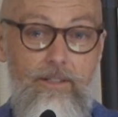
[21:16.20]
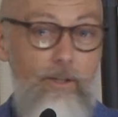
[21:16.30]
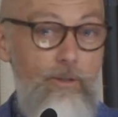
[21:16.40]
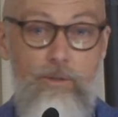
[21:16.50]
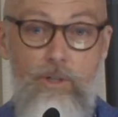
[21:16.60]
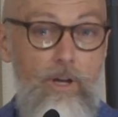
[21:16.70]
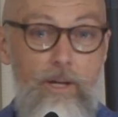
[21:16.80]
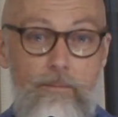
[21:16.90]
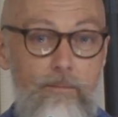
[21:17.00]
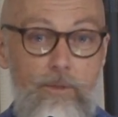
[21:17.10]
No good
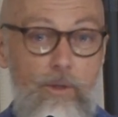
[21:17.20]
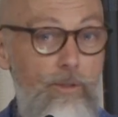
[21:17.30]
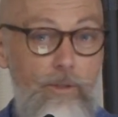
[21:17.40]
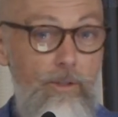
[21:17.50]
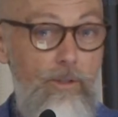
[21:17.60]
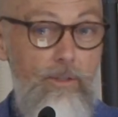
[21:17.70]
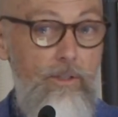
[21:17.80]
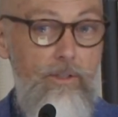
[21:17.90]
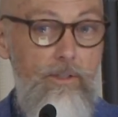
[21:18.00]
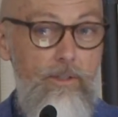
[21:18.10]
time to honour God.
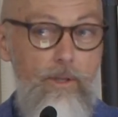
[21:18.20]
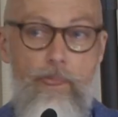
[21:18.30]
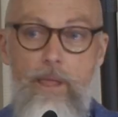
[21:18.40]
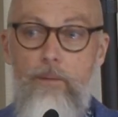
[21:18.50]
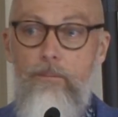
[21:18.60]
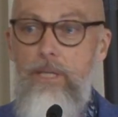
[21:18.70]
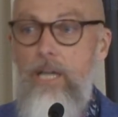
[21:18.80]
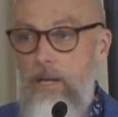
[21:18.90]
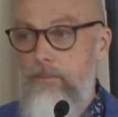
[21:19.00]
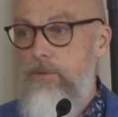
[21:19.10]

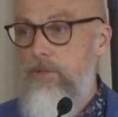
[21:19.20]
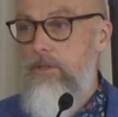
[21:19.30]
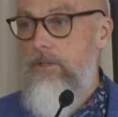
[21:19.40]
Becomes